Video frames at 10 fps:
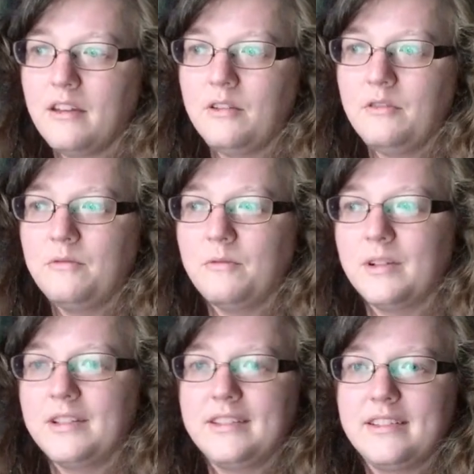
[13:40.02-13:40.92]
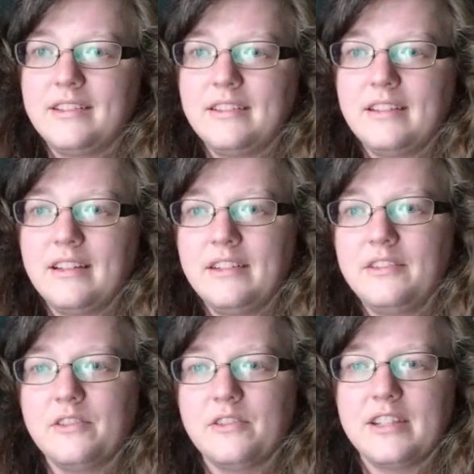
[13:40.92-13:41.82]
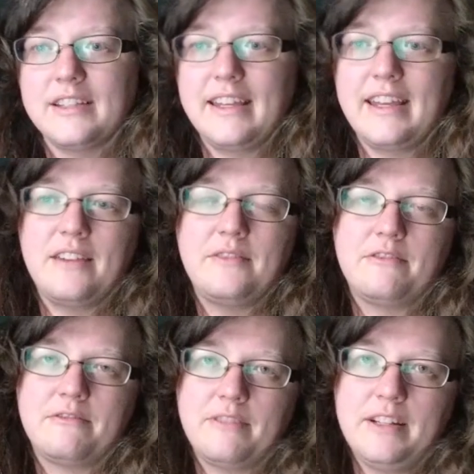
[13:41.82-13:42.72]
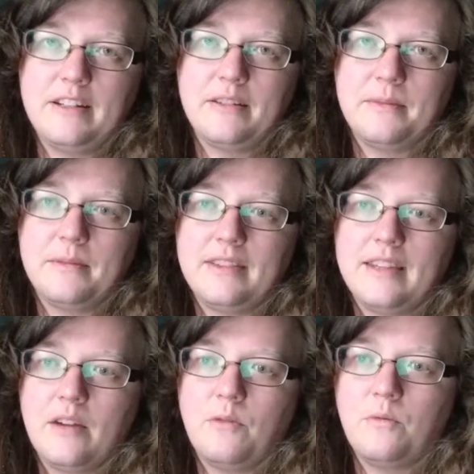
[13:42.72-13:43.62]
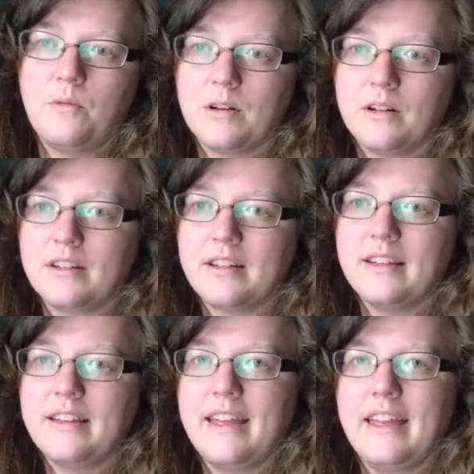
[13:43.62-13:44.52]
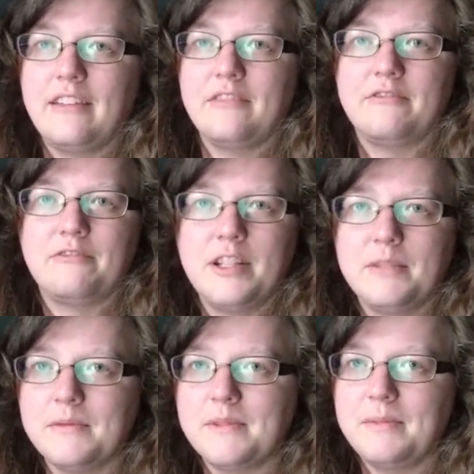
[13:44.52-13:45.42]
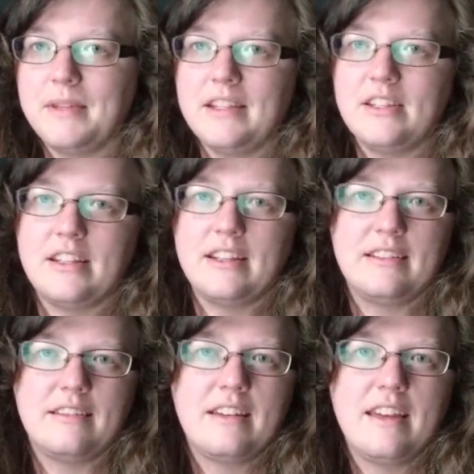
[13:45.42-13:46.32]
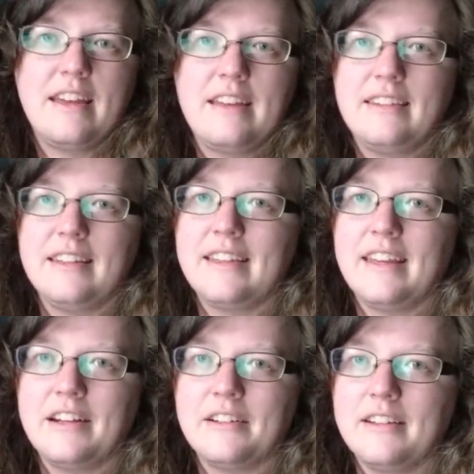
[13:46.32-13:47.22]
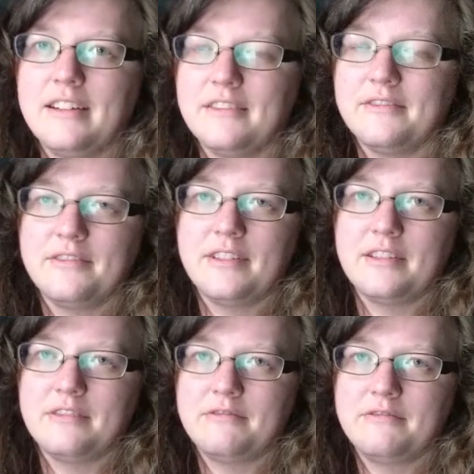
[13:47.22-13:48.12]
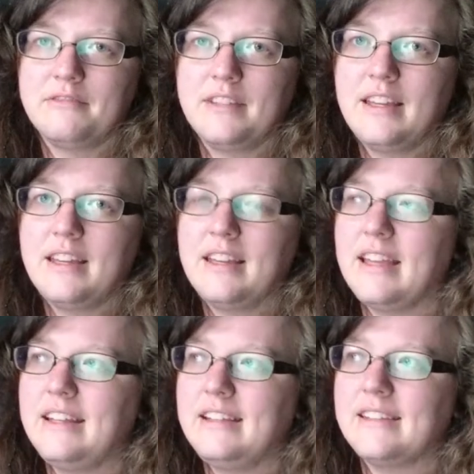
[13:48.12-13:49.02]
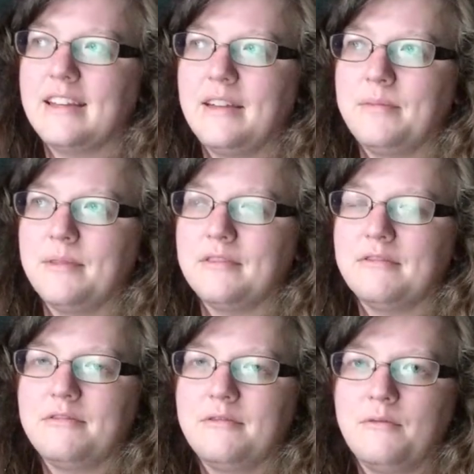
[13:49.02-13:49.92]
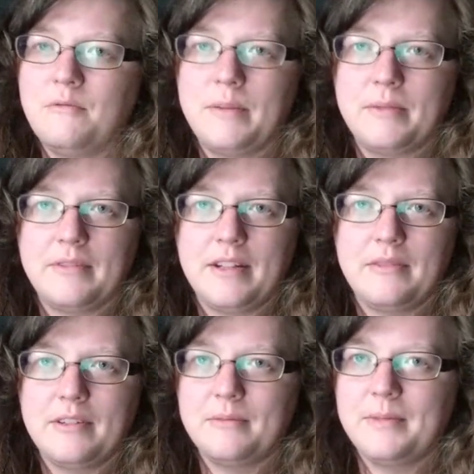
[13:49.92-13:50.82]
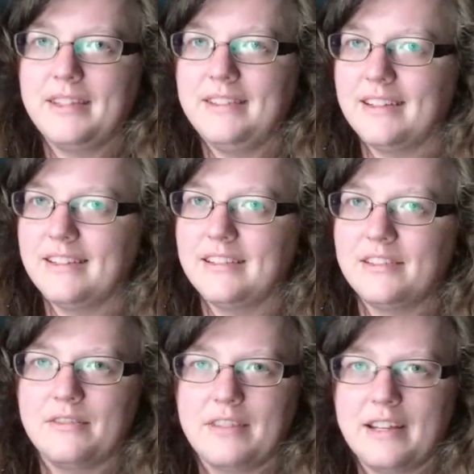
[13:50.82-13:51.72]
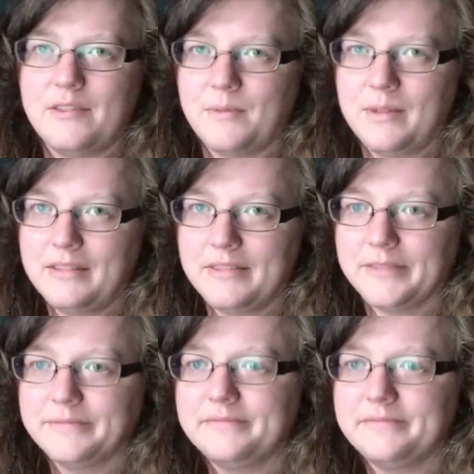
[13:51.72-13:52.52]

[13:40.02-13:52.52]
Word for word: who wants others not to have the freedom that work and freedom of speech and the carrying of, of any type of weaponry, whether it be guns or knives or whatever,